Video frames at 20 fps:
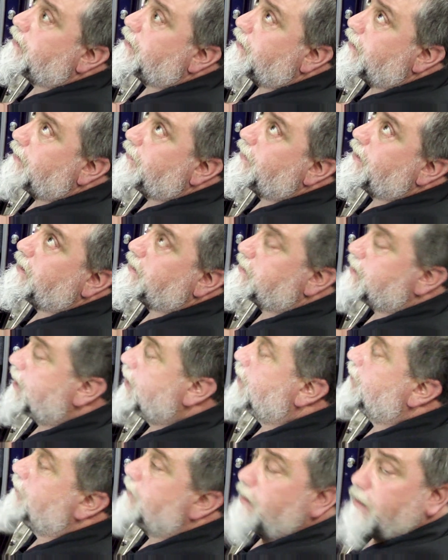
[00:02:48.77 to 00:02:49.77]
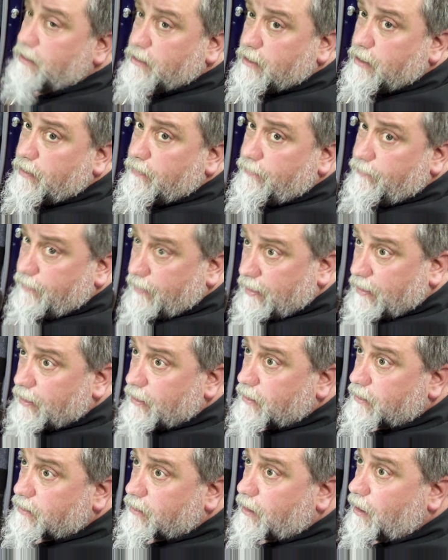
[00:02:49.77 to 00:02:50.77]
and they say everything's going to fit in
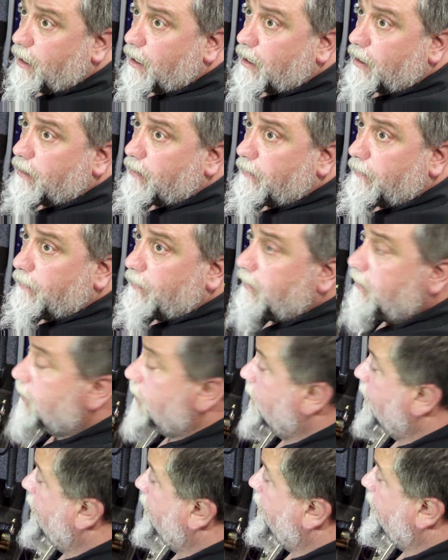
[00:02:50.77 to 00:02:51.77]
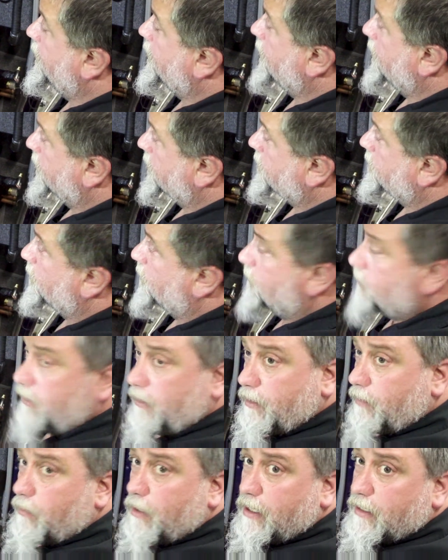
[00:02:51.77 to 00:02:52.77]
this car, and the customer
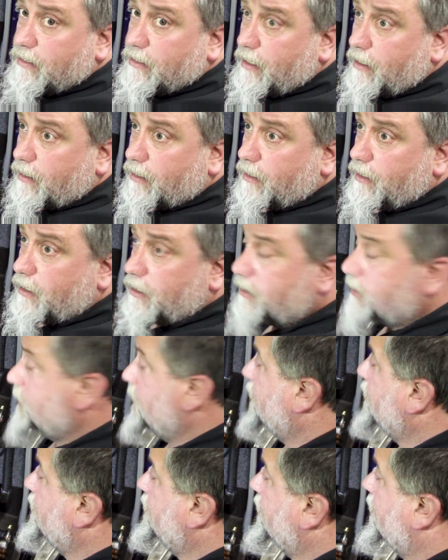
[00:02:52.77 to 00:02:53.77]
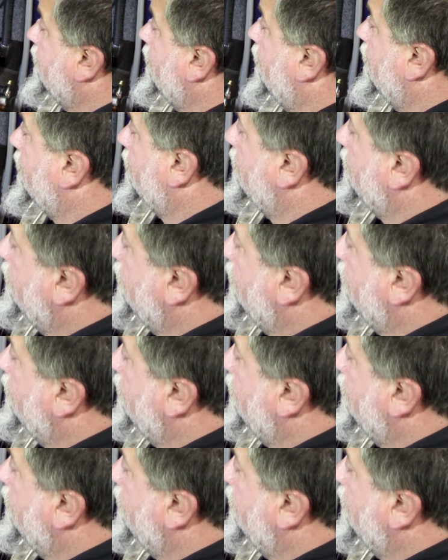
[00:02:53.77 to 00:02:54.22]
really wants air conditioning in the car.